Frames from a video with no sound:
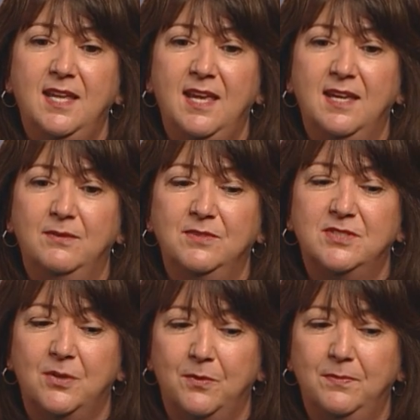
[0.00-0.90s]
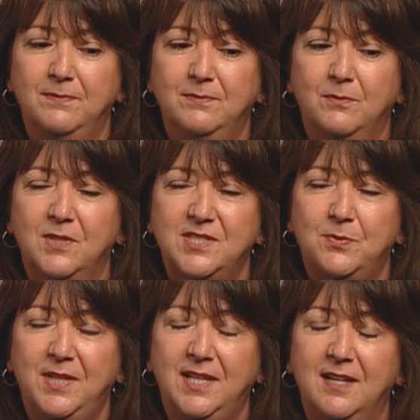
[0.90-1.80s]
And so once
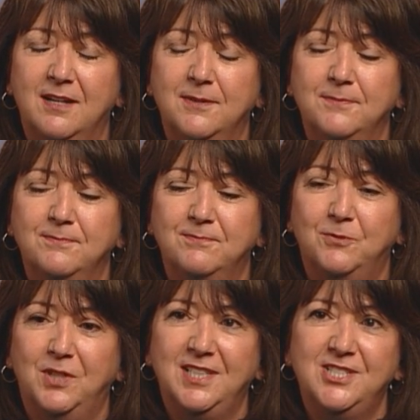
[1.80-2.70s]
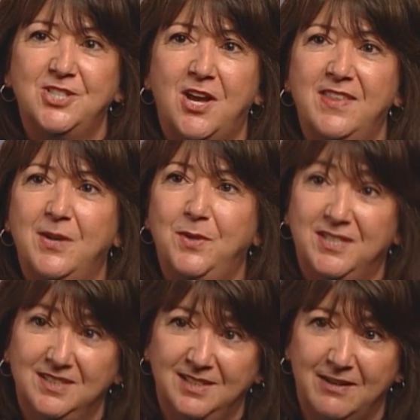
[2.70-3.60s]
we really saw that we
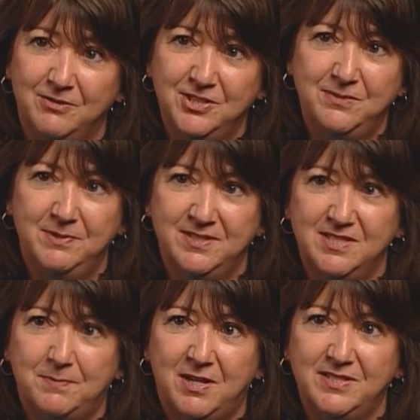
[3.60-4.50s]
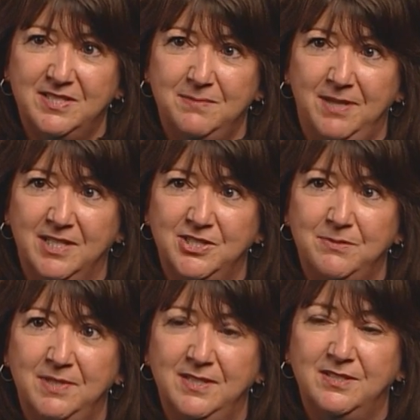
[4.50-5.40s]
could leverage business process
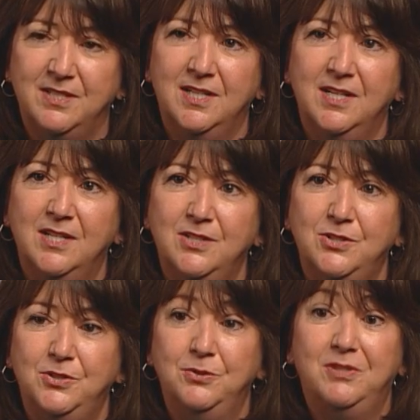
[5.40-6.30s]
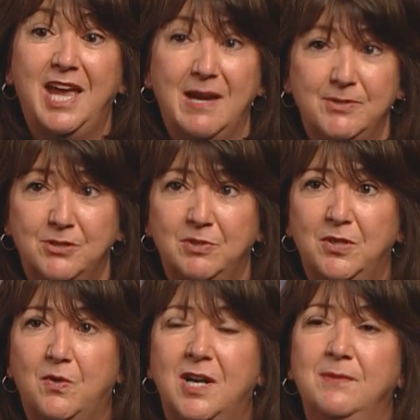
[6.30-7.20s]
management to capture
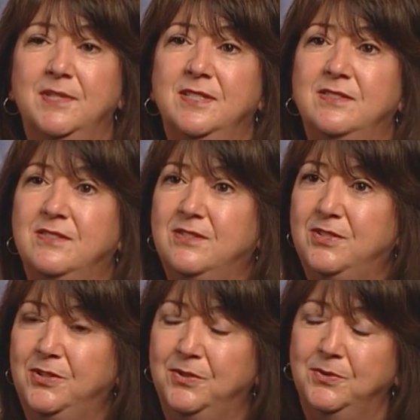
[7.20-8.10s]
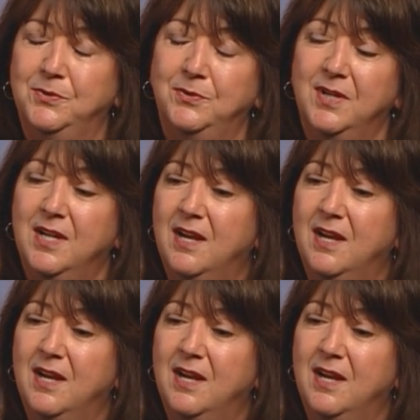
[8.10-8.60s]
requirements, to